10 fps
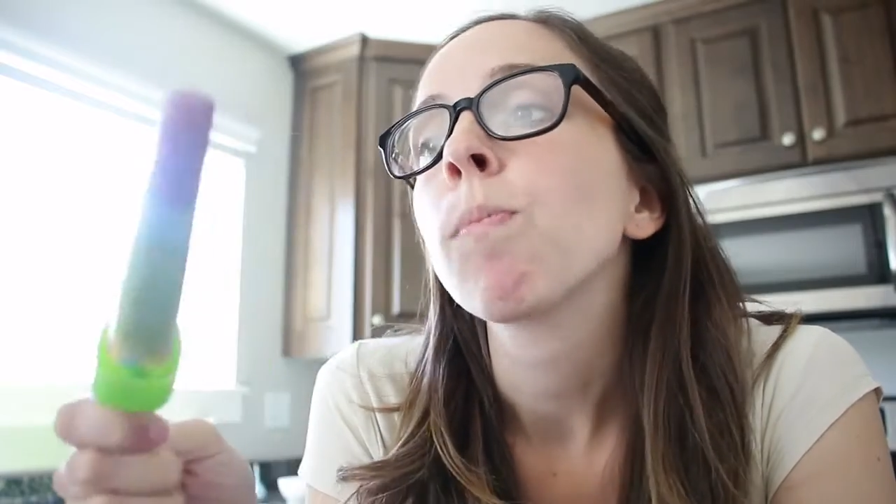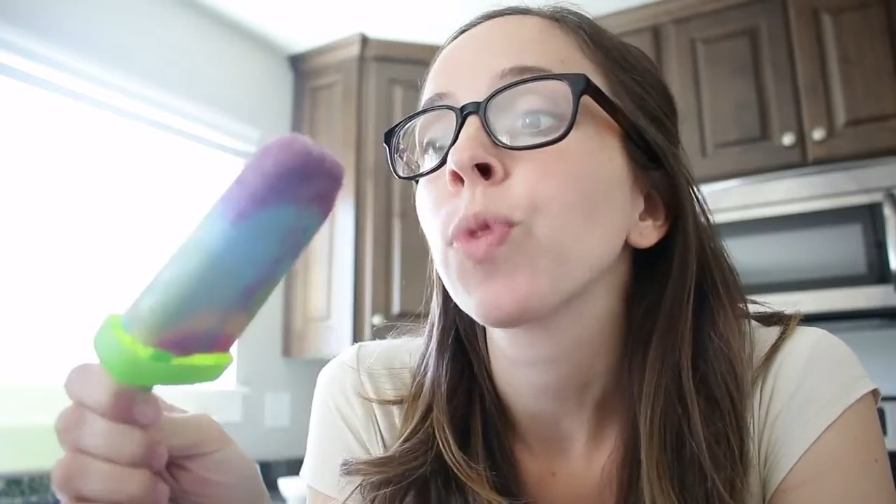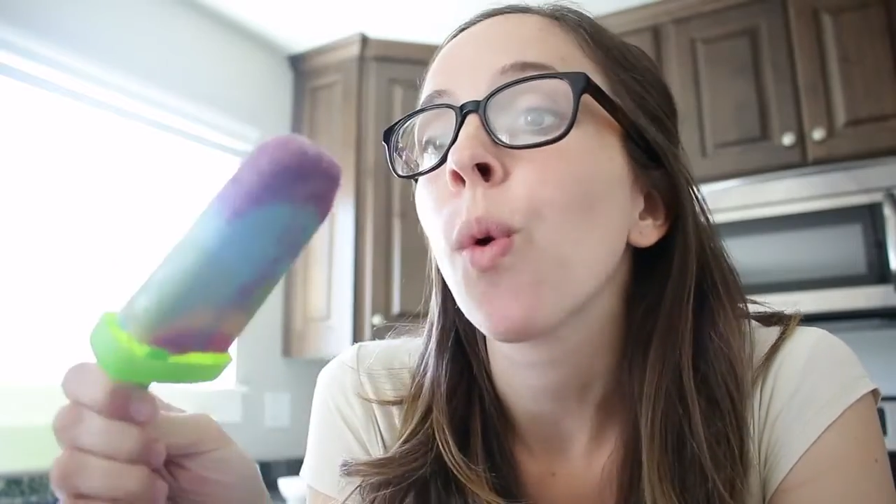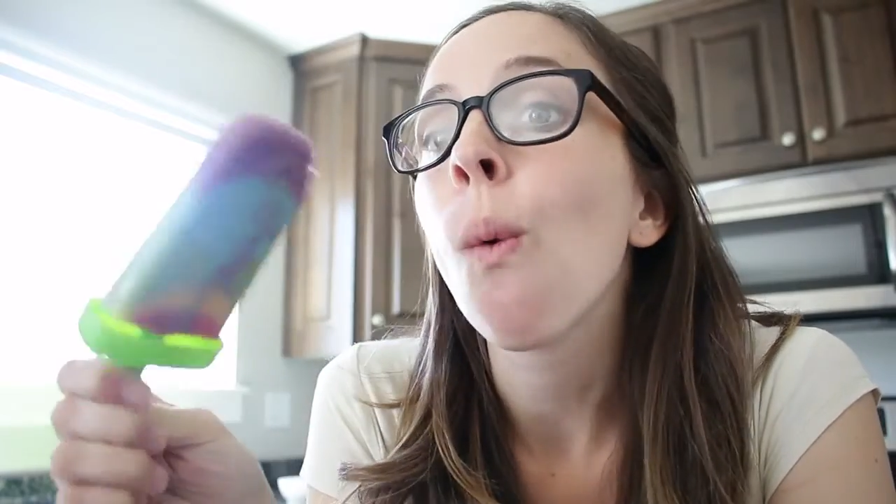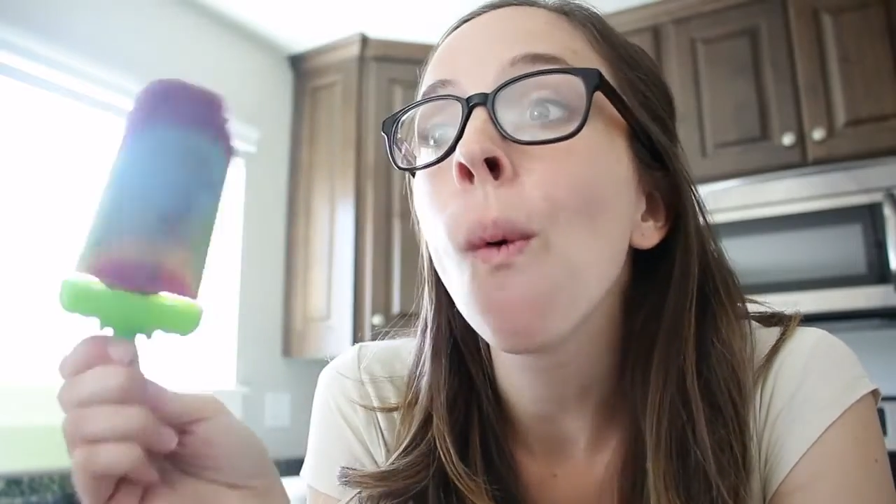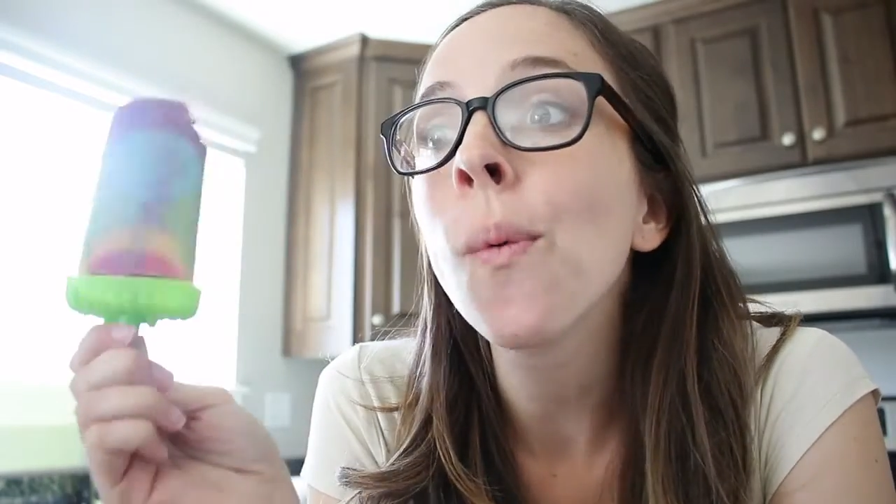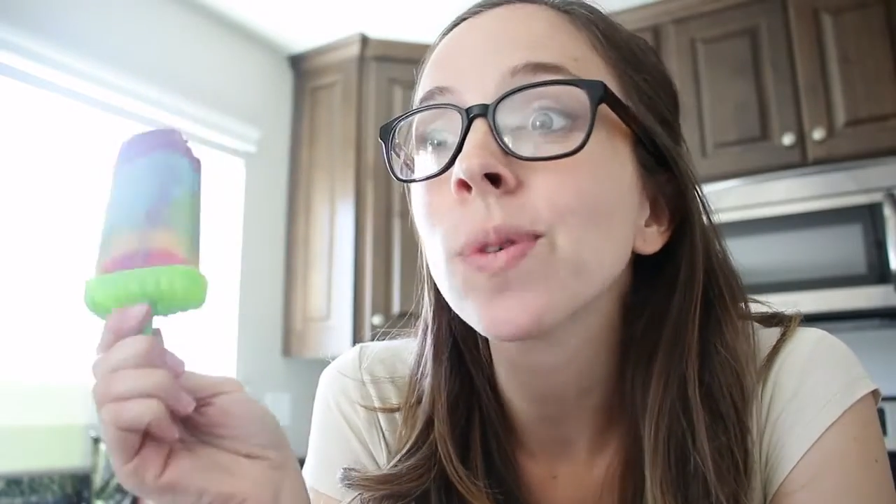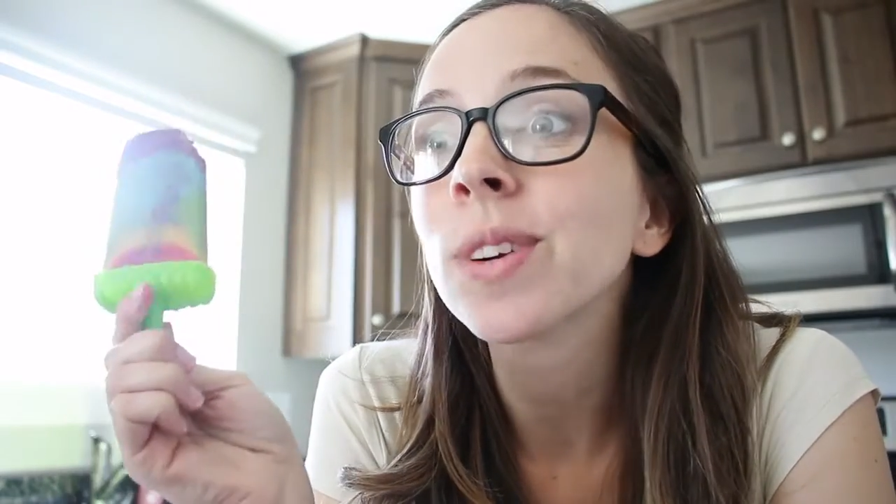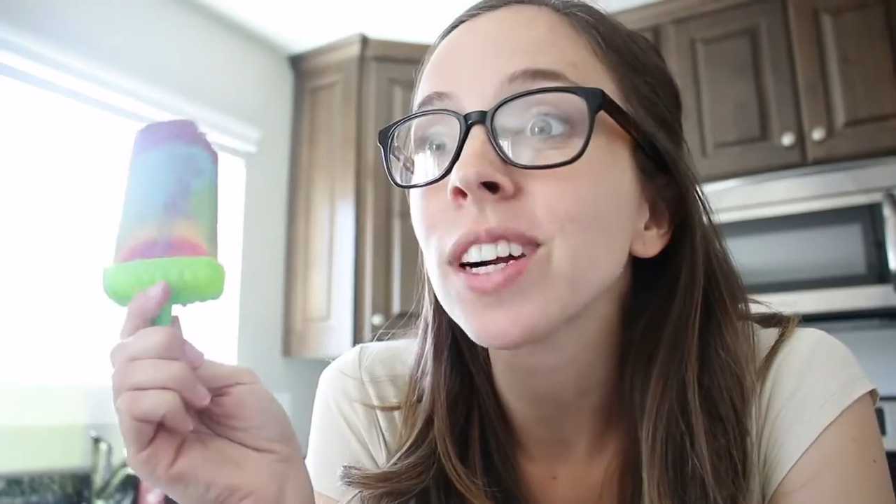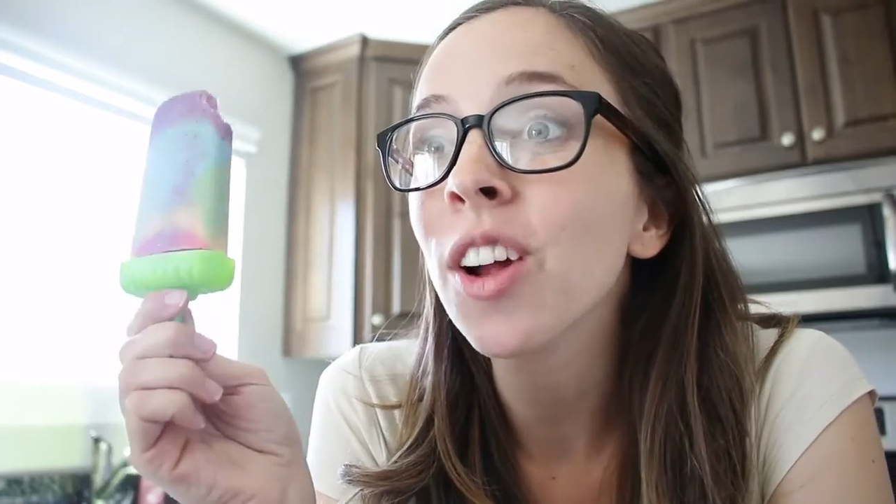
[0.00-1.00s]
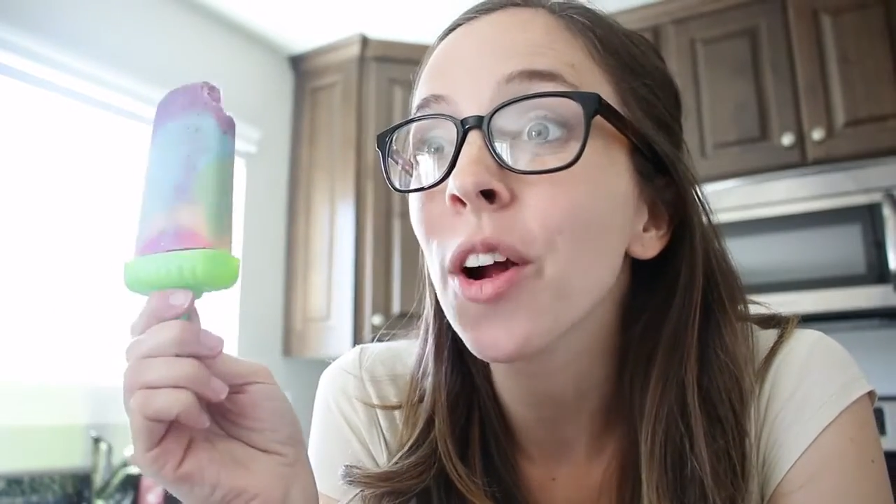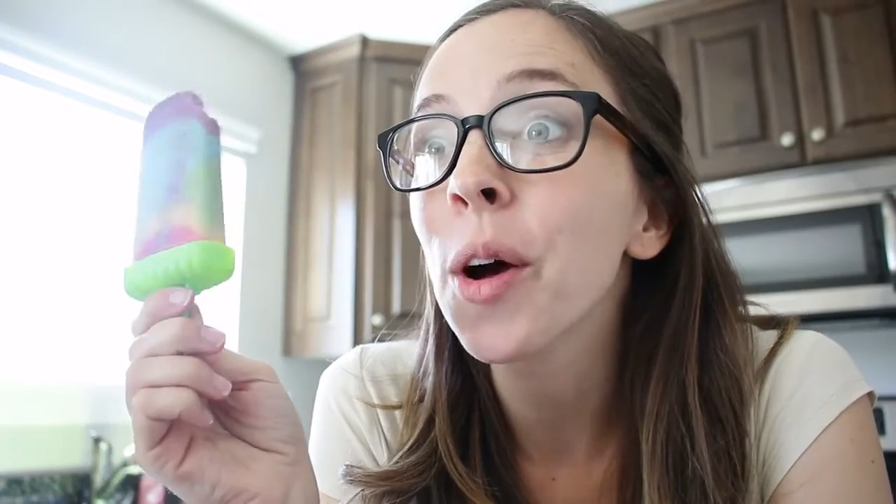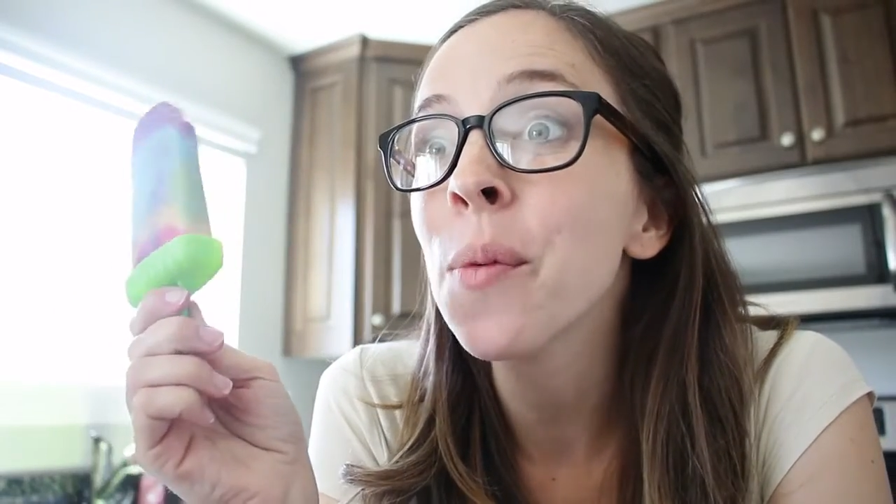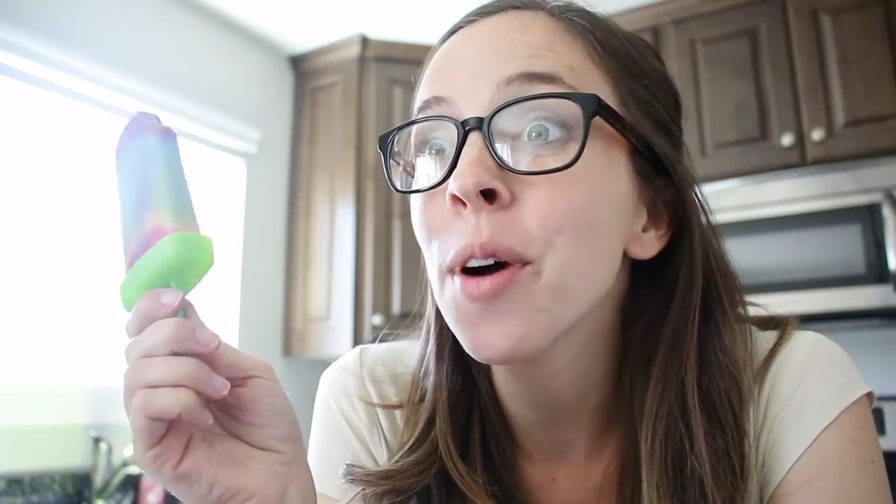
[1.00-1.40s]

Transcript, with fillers: Ooh, that's a good